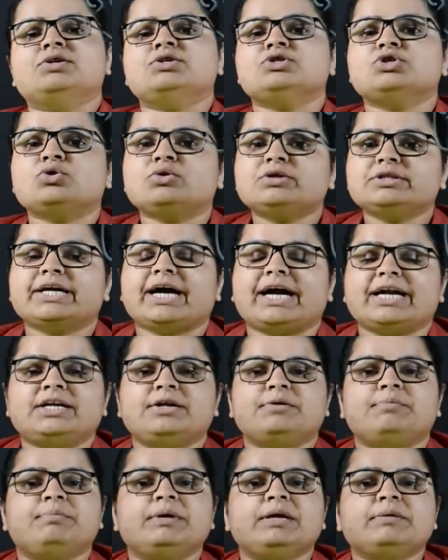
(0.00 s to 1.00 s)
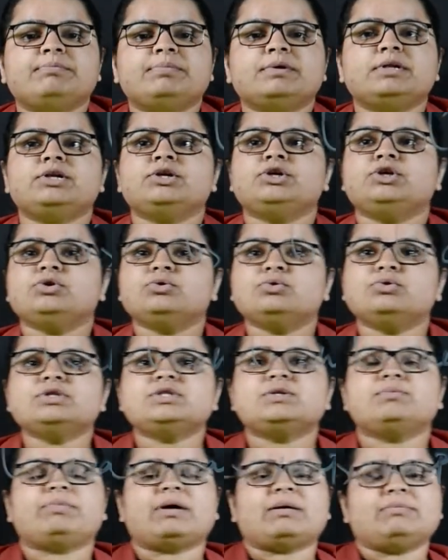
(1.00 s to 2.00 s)
so that people use
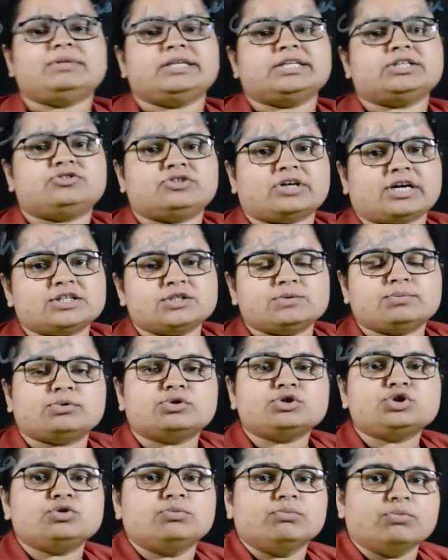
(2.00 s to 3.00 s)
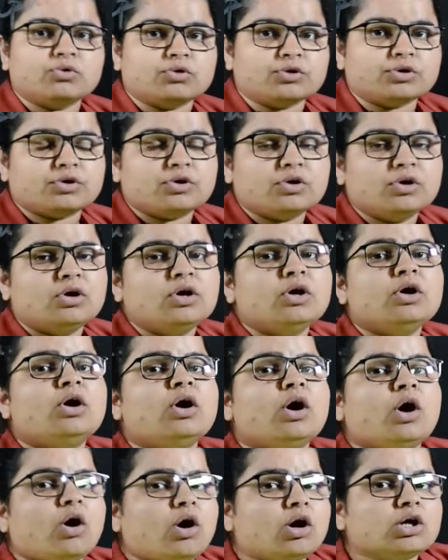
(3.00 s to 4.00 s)
public transports more.
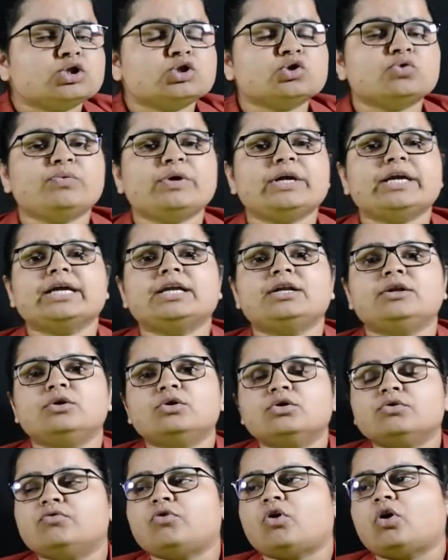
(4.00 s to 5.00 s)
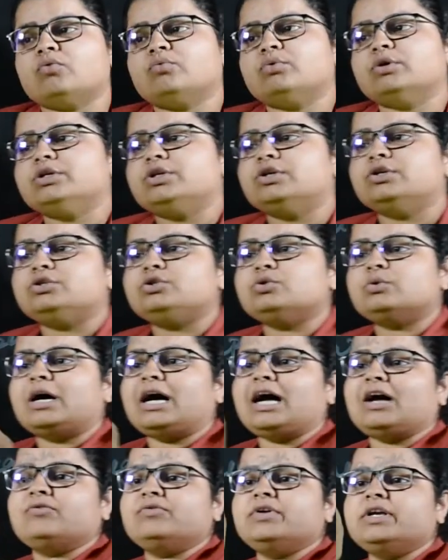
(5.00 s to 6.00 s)
Also, we can look forward to
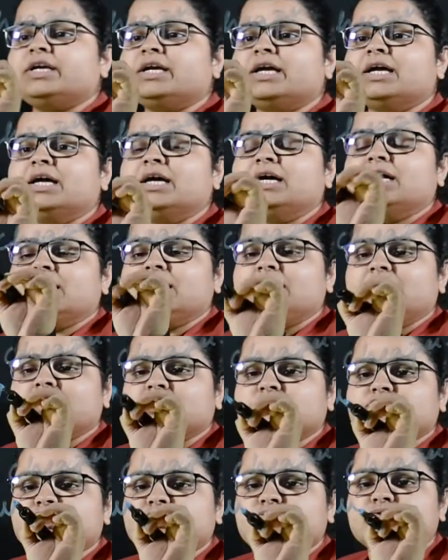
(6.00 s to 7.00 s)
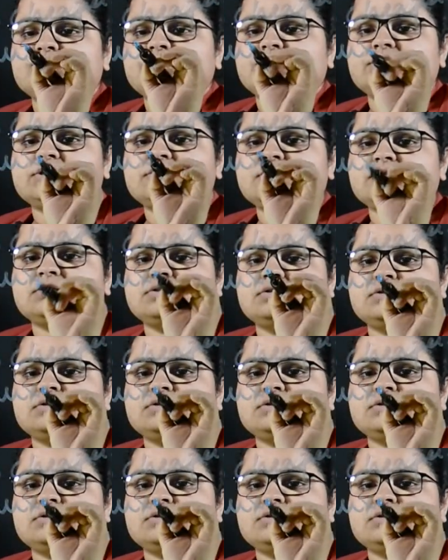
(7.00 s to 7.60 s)
having luxurious